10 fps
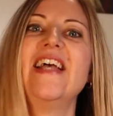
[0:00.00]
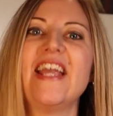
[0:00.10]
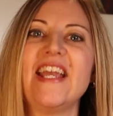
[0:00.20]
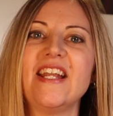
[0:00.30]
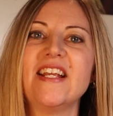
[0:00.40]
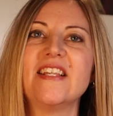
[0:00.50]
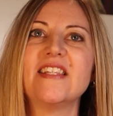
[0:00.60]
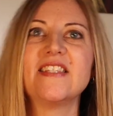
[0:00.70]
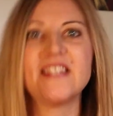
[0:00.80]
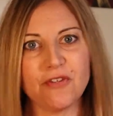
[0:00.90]
It
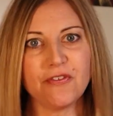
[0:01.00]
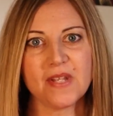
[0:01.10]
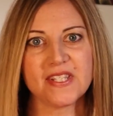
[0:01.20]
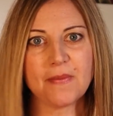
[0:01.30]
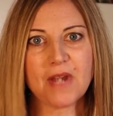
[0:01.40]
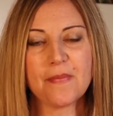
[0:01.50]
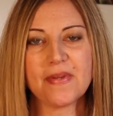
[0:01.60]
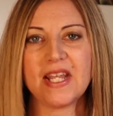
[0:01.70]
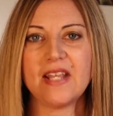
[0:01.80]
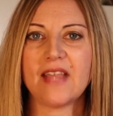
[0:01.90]
is still from the same company,